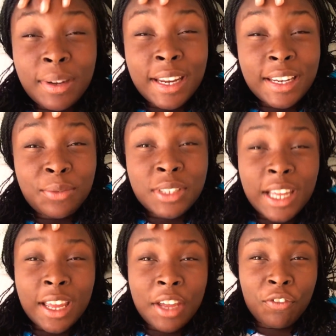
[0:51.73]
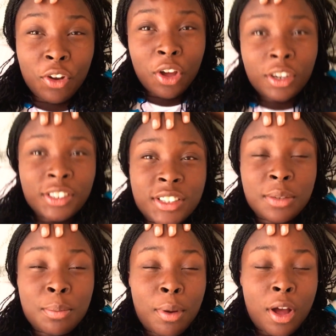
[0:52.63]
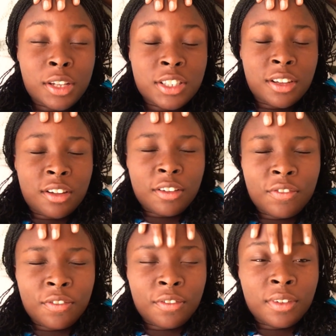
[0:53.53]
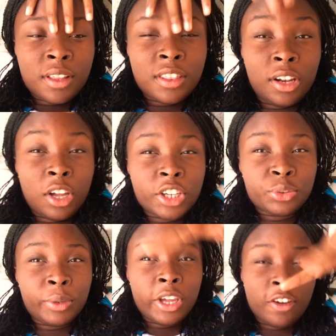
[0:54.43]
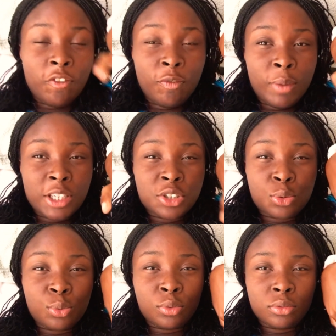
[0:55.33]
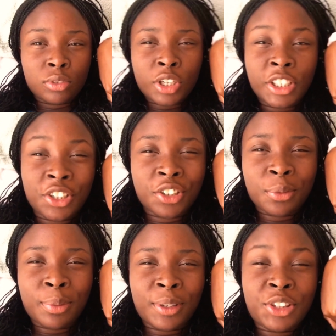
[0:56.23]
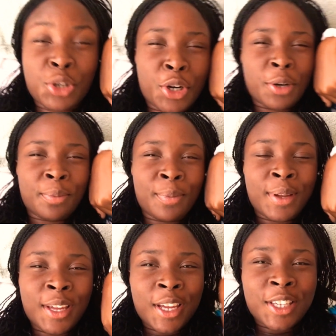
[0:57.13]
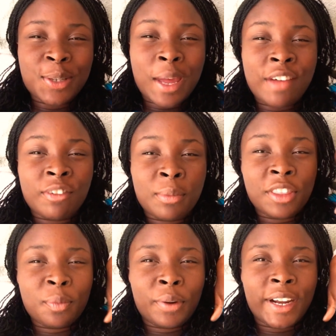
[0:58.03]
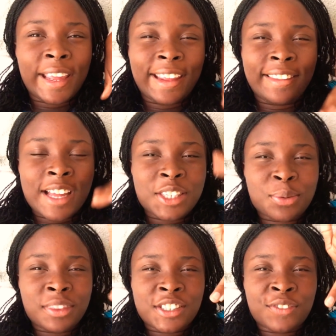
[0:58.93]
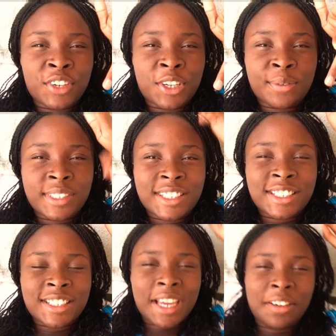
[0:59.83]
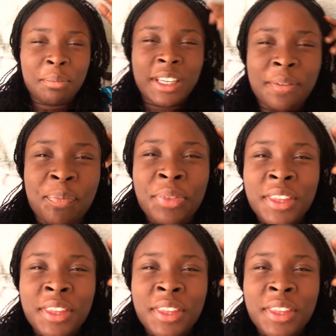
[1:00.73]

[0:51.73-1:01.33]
what I did was I vlogged some parts of the last week of my school, not year but term, so I have a month break, and that's what this video is. It's just kind of me